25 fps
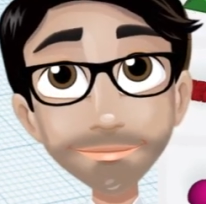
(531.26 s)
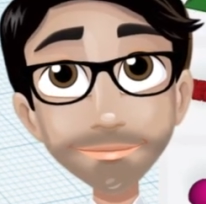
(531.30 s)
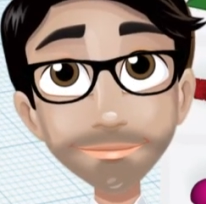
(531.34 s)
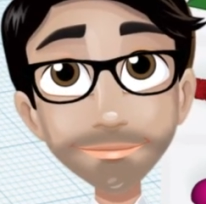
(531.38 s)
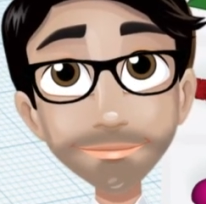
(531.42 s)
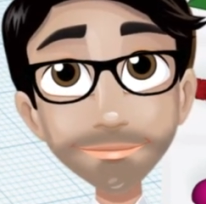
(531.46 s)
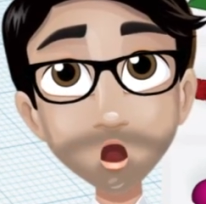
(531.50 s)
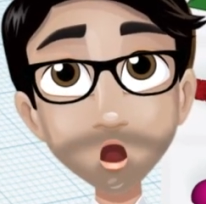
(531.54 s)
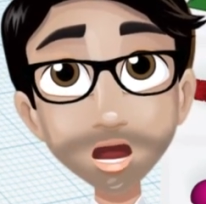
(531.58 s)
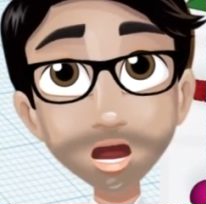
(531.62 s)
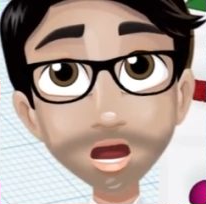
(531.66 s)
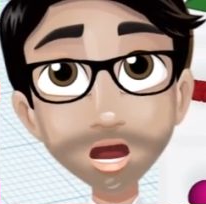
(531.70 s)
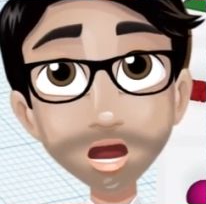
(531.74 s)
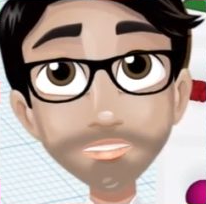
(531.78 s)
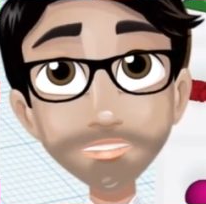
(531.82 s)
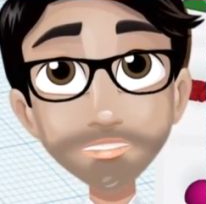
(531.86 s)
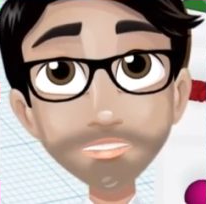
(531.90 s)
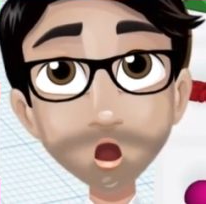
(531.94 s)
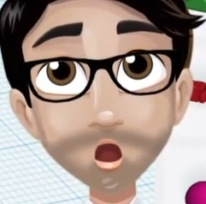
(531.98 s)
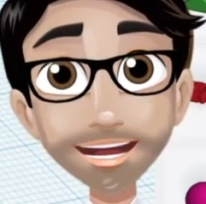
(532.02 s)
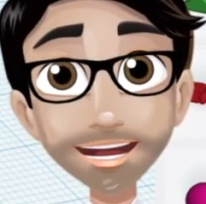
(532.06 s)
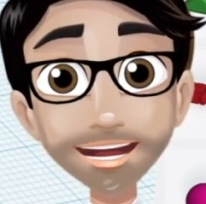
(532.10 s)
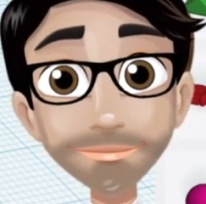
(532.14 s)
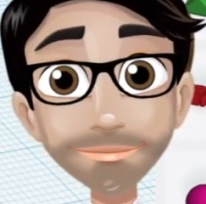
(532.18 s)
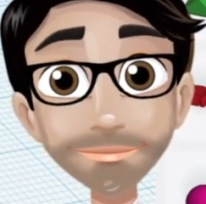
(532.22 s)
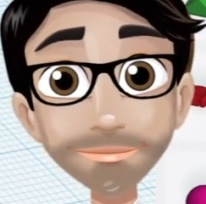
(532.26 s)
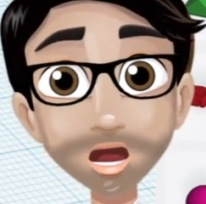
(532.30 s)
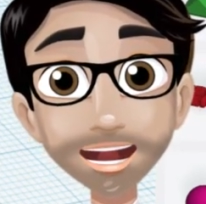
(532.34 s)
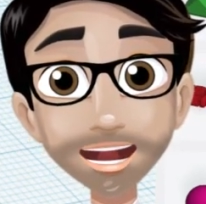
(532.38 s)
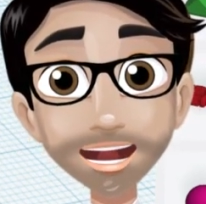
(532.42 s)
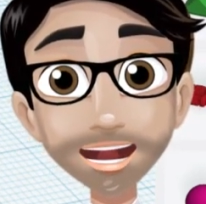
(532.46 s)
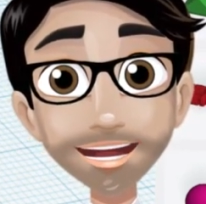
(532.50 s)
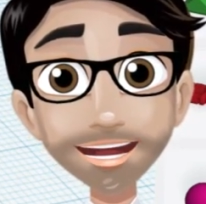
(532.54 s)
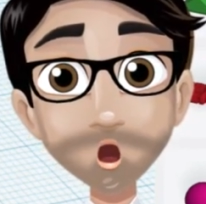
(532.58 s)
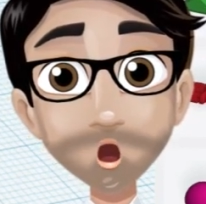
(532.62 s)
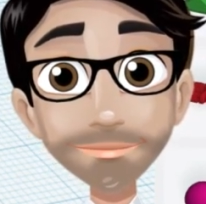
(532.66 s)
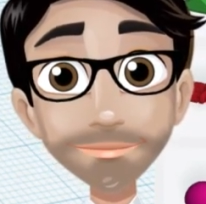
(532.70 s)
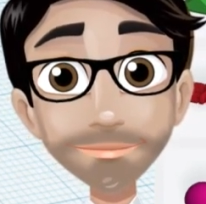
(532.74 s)
And looks like they're already
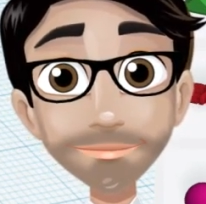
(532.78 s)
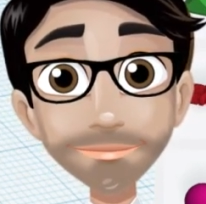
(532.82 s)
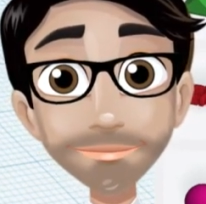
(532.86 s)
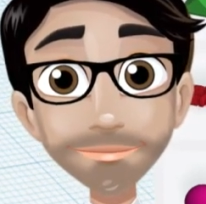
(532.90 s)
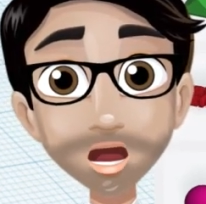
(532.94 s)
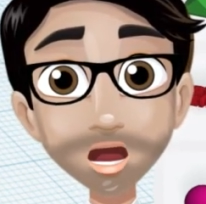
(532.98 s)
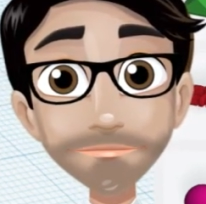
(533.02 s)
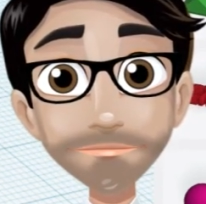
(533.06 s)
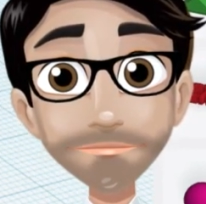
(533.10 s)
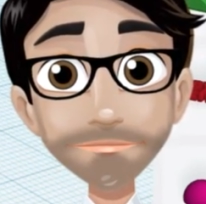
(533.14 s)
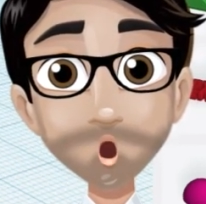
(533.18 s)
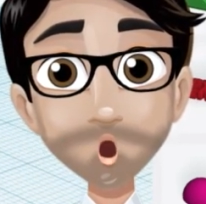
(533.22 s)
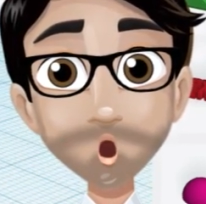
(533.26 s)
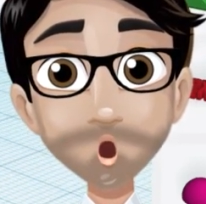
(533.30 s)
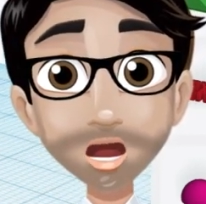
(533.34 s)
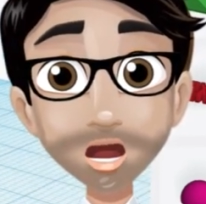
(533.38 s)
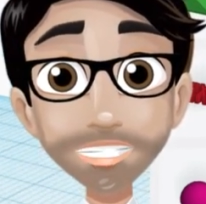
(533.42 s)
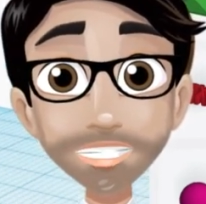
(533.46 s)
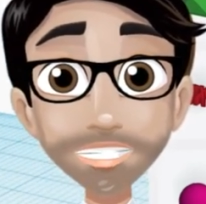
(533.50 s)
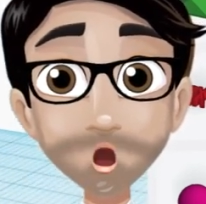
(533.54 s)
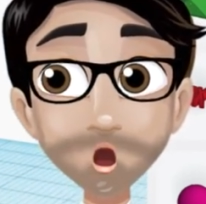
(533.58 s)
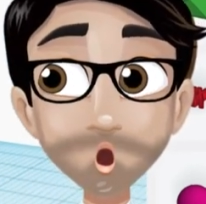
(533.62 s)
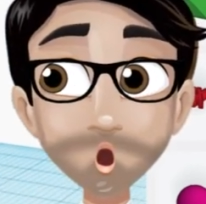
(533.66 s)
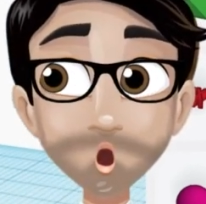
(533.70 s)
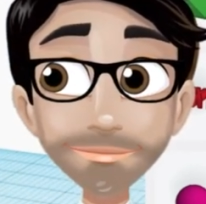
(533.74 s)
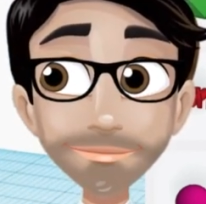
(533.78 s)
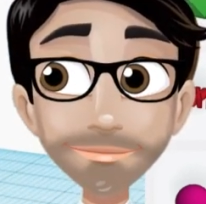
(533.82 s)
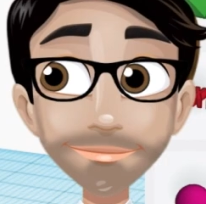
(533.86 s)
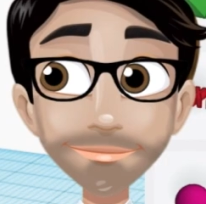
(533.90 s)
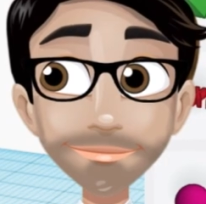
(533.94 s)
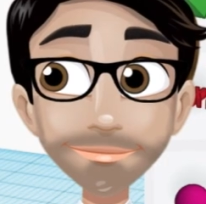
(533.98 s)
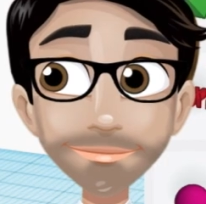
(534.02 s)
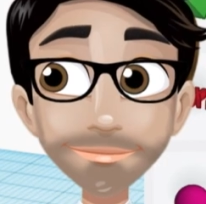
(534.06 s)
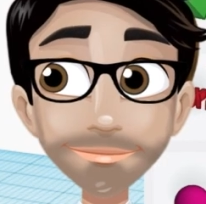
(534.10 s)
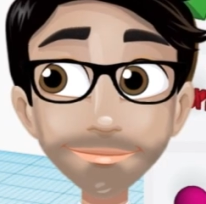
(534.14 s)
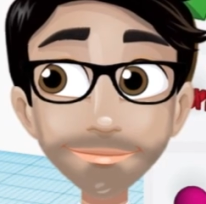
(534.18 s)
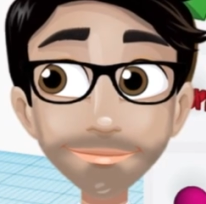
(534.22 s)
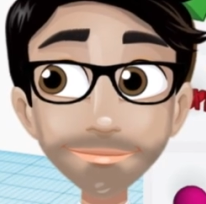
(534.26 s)
perfectly aligned. I'm good with this. So I'm going to
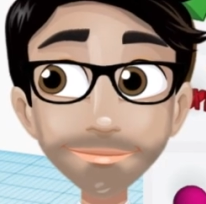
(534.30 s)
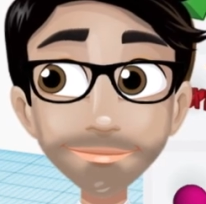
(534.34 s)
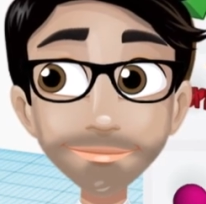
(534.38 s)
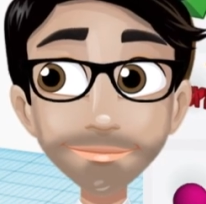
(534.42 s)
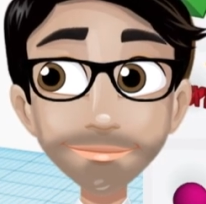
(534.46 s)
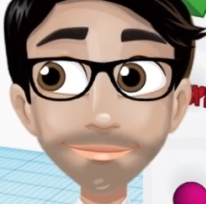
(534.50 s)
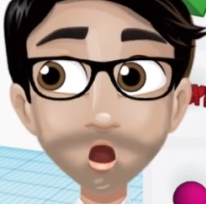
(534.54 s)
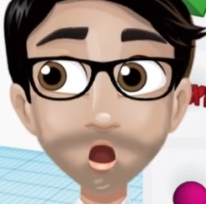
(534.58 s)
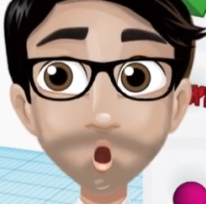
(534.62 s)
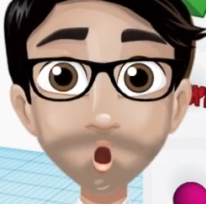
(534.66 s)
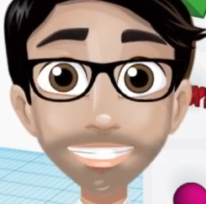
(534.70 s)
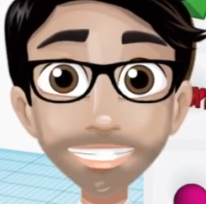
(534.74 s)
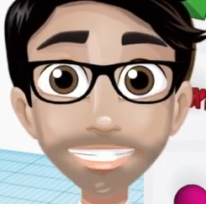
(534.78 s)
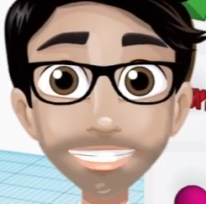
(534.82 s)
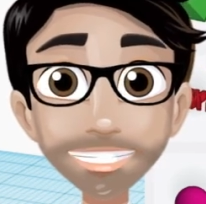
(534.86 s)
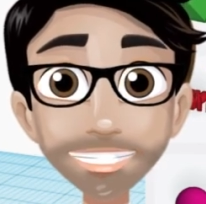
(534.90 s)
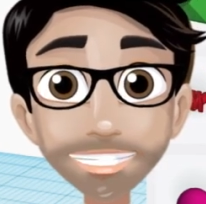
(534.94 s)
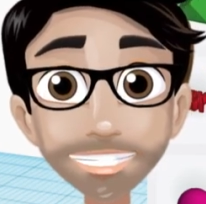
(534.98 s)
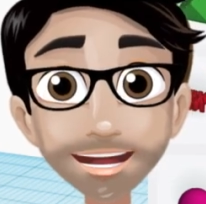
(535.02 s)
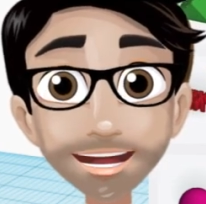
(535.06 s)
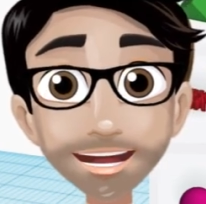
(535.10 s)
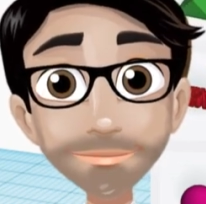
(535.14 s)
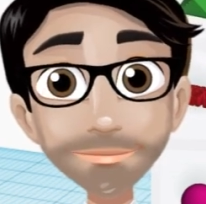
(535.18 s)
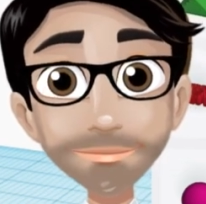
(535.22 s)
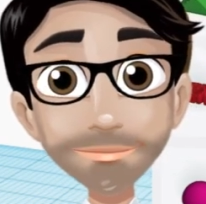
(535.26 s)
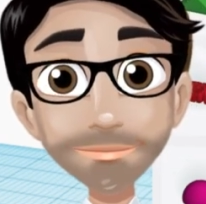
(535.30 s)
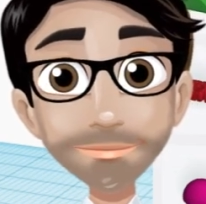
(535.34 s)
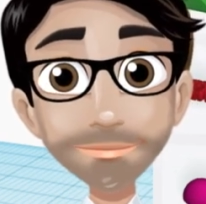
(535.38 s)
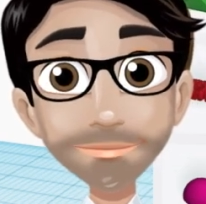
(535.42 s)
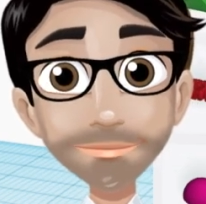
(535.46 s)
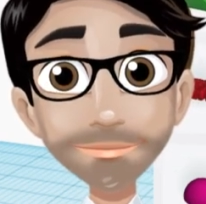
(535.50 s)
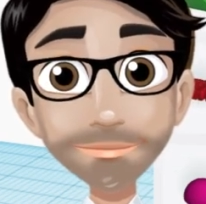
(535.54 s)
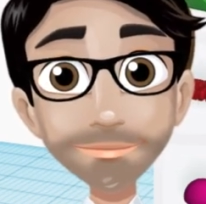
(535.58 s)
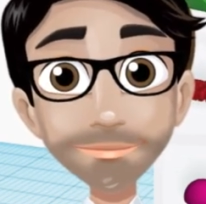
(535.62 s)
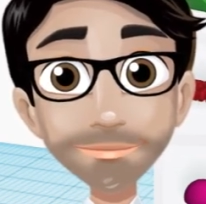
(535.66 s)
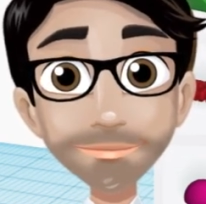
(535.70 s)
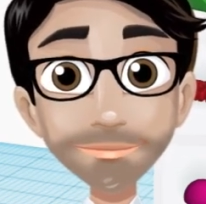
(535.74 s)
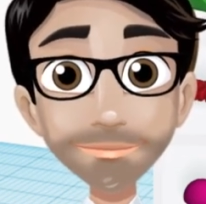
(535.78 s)
group these two
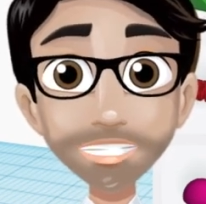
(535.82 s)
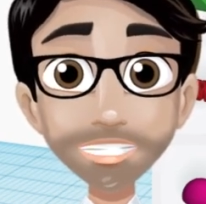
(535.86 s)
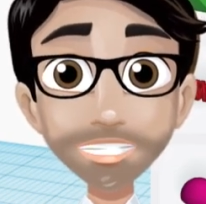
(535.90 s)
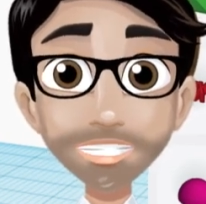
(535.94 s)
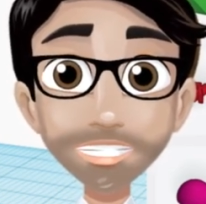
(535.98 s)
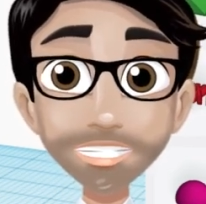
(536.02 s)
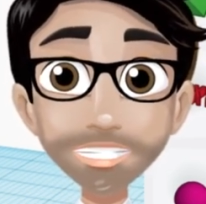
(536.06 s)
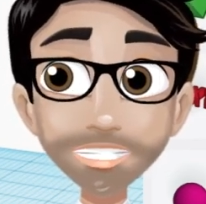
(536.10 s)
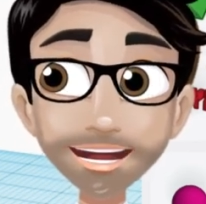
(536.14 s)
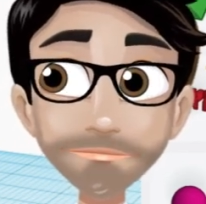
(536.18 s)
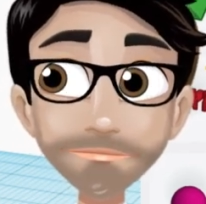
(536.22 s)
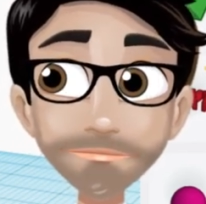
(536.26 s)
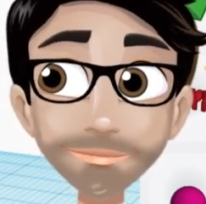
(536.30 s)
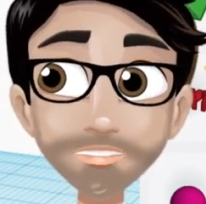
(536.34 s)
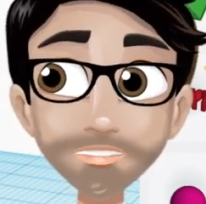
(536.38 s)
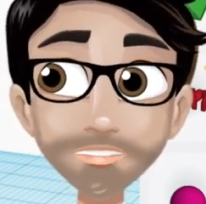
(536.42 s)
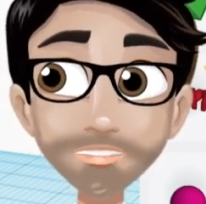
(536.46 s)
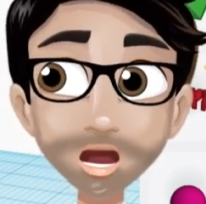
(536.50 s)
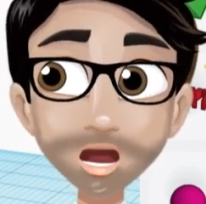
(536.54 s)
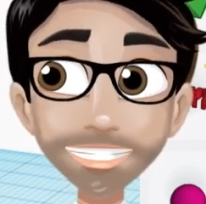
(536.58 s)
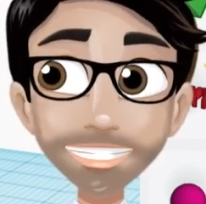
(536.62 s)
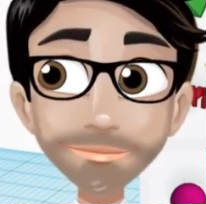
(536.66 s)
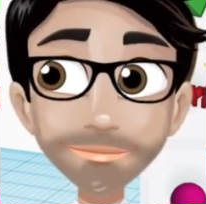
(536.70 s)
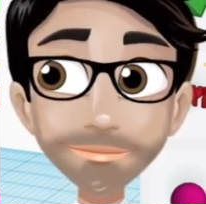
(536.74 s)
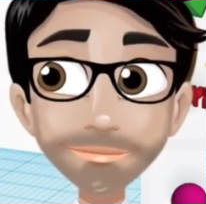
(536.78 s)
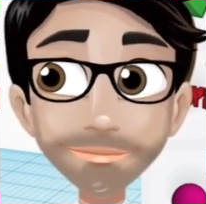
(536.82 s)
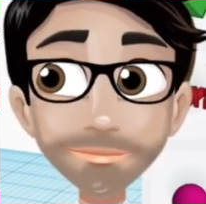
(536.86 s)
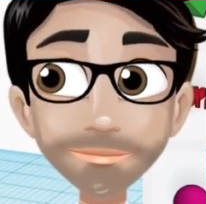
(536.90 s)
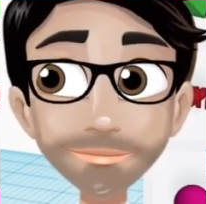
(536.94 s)
click the group button.